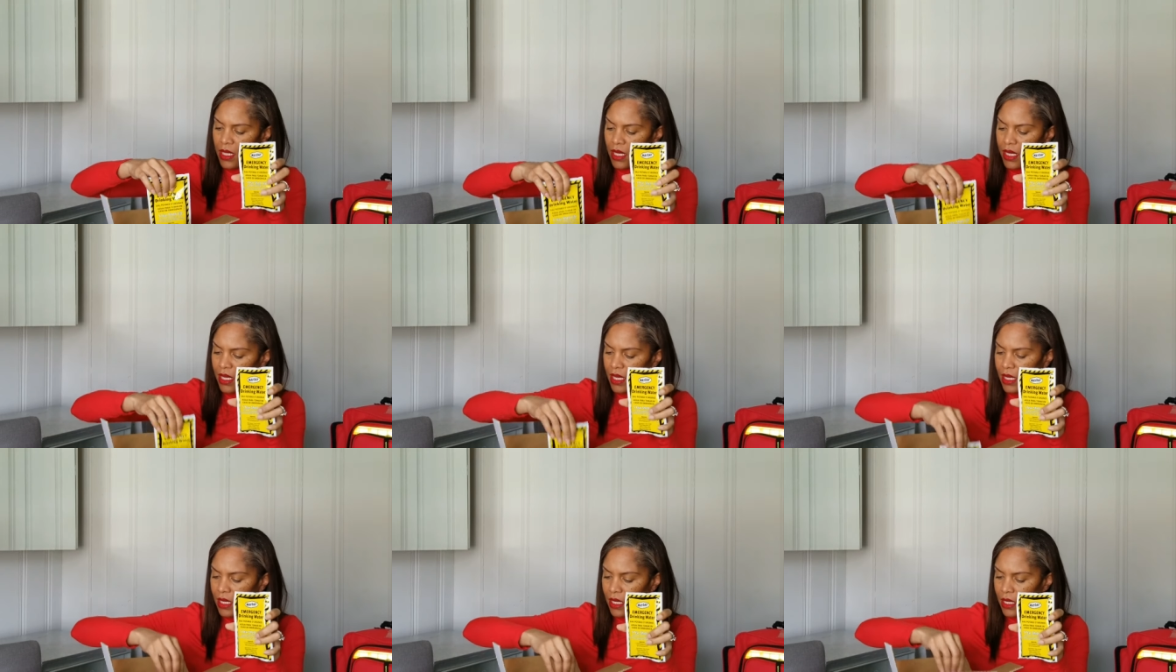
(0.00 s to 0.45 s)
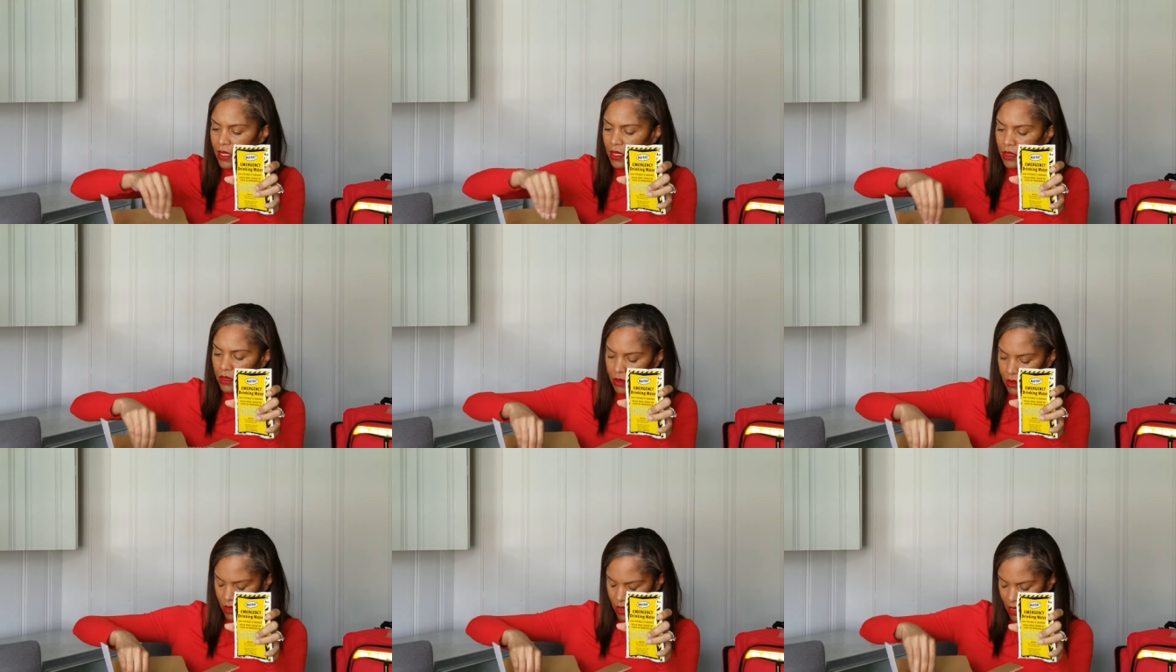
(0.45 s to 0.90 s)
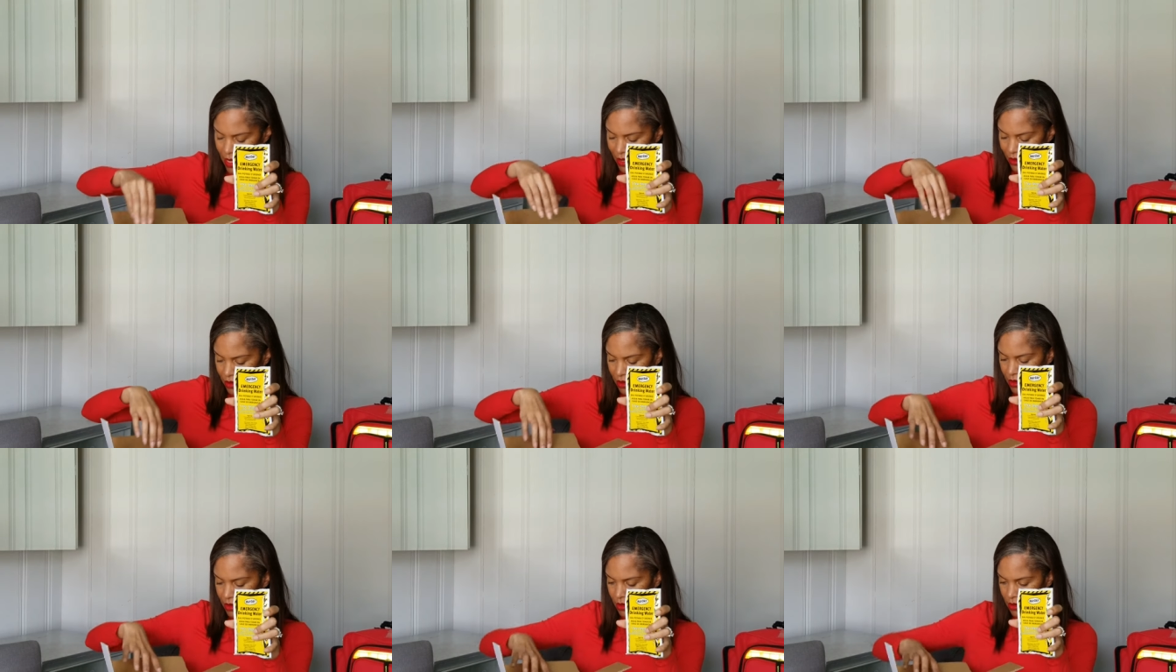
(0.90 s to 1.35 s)
And it looks like
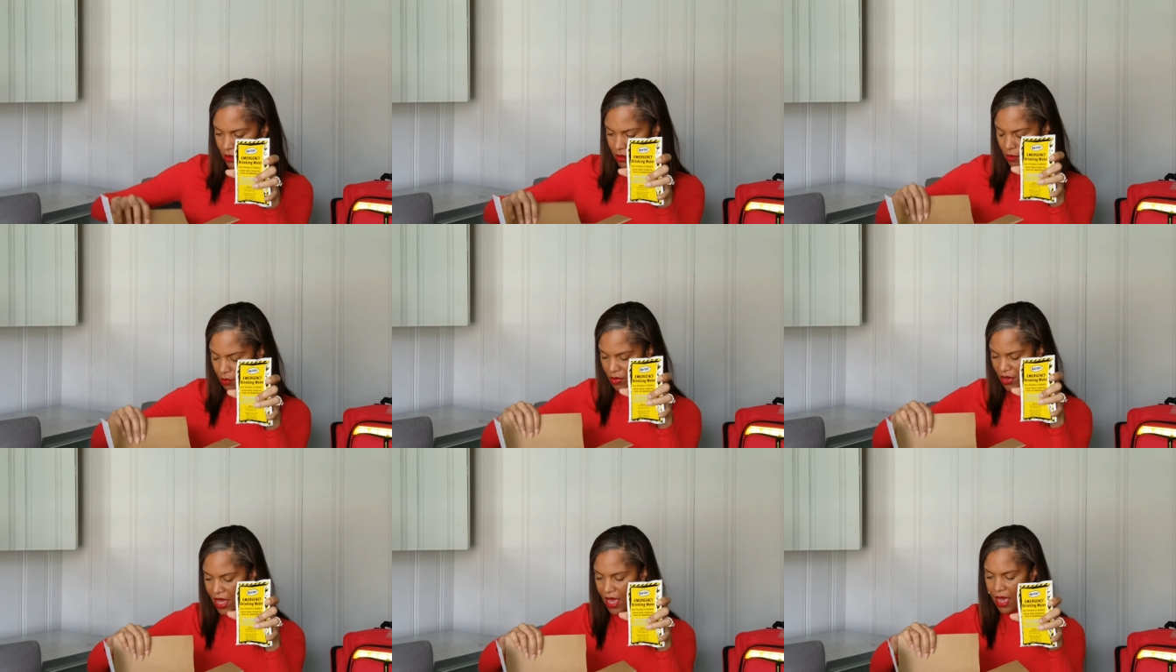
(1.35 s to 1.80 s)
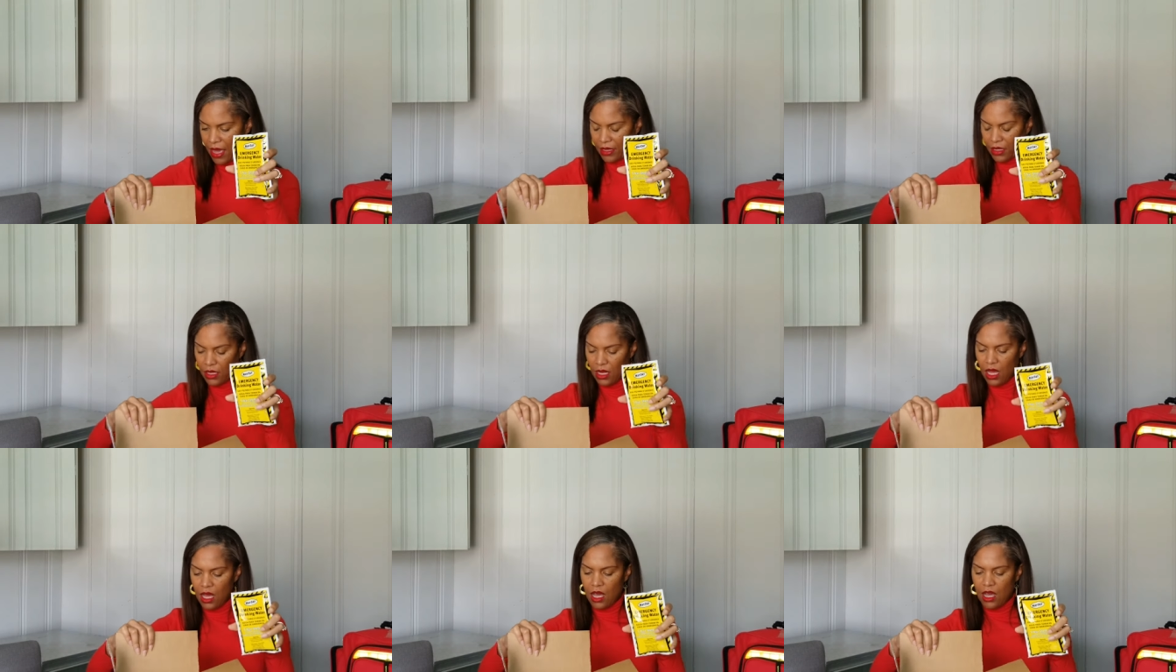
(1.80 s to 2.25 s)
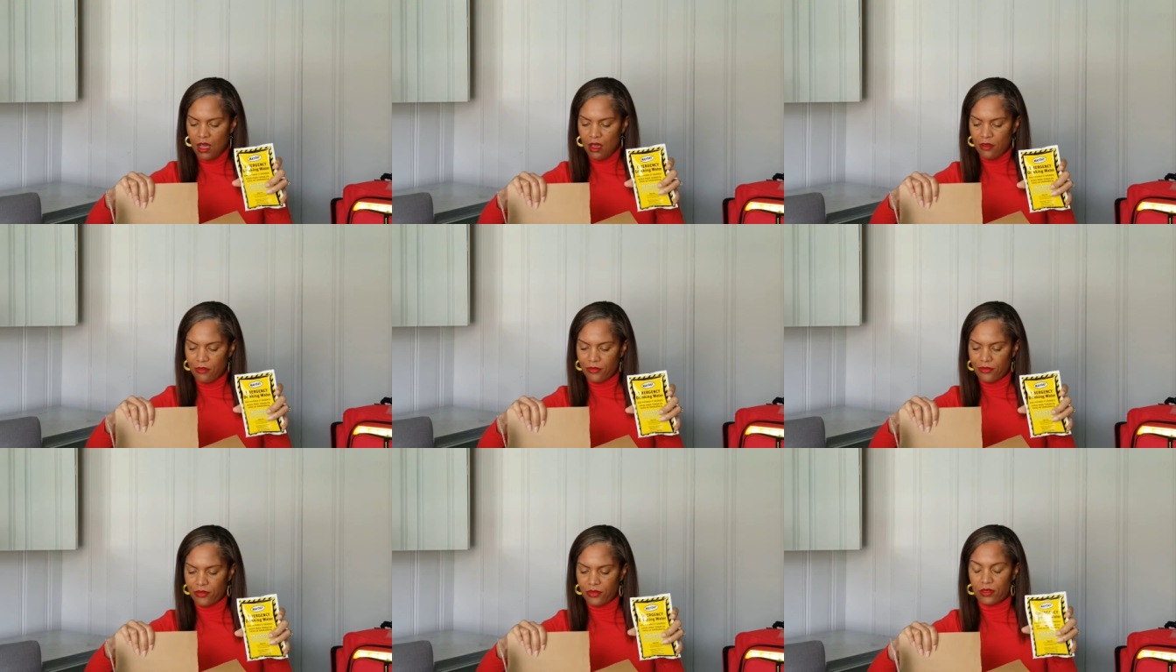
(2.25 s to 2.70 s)
this is a pack
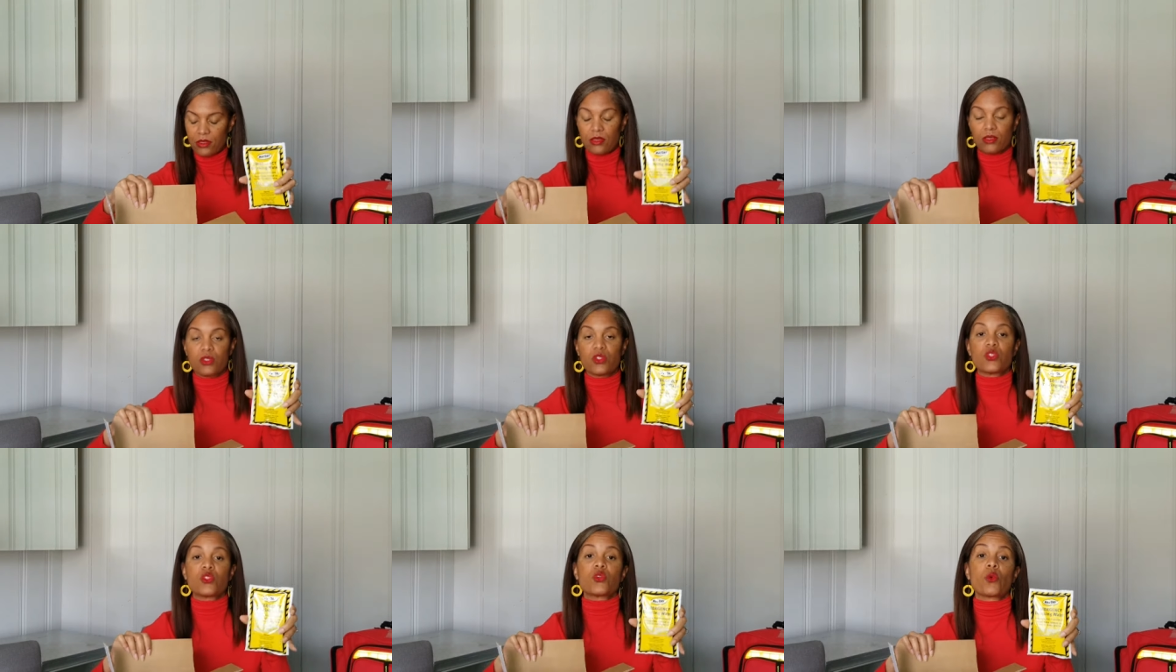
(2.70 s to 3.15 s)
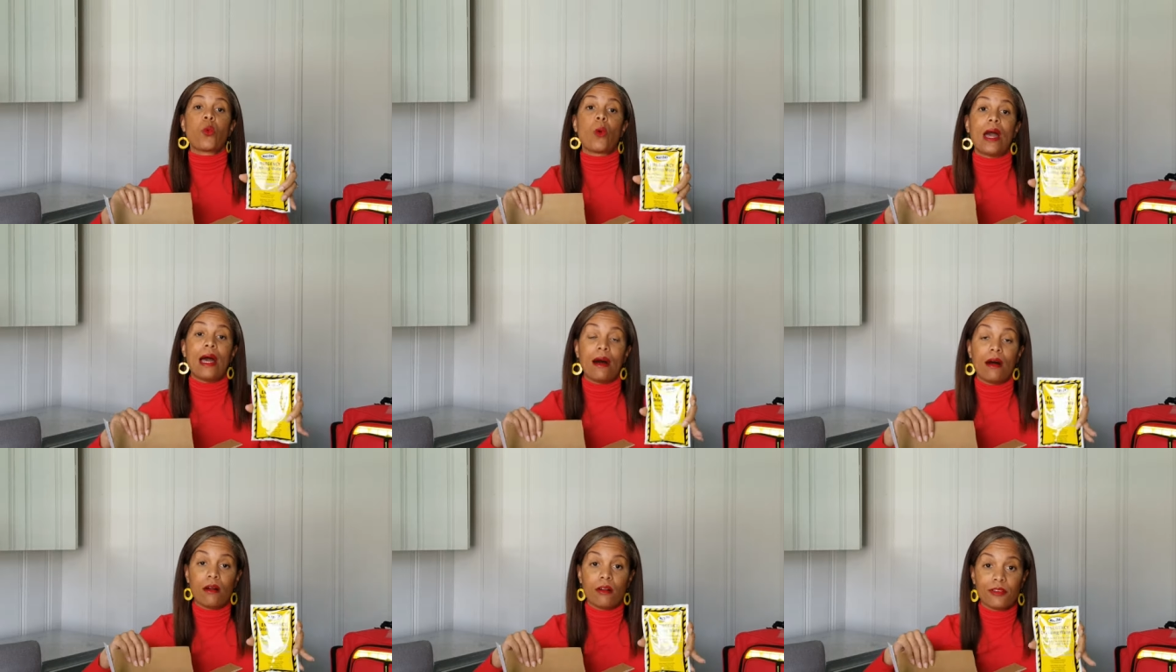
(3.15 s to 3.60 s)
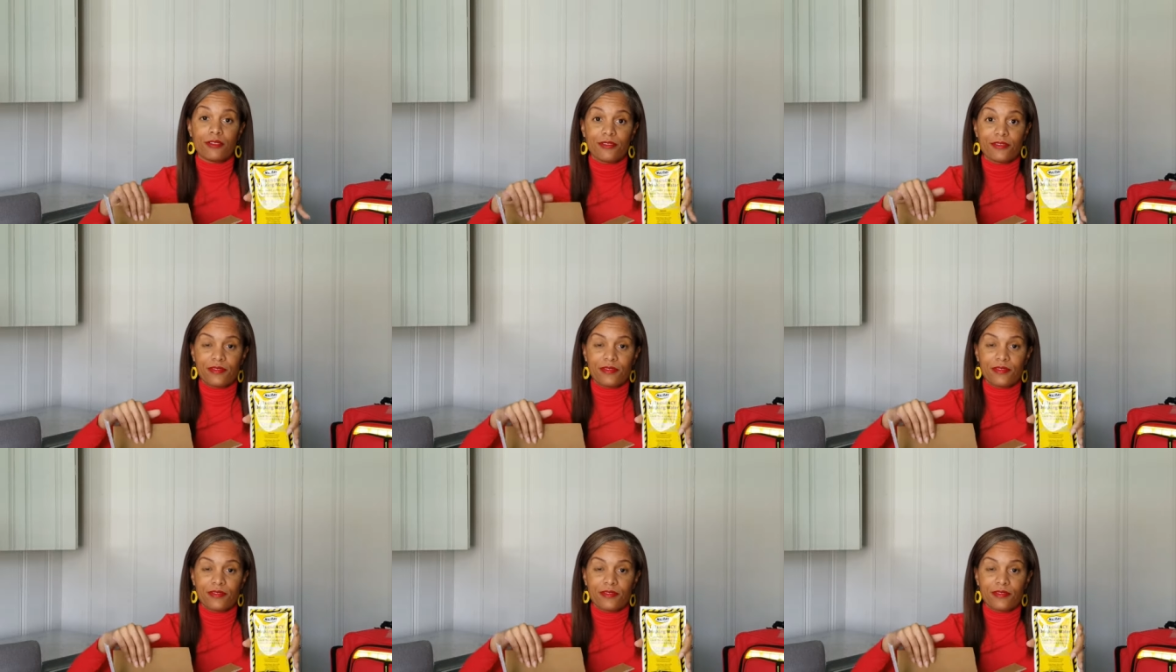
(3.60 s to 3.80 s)
of twelve.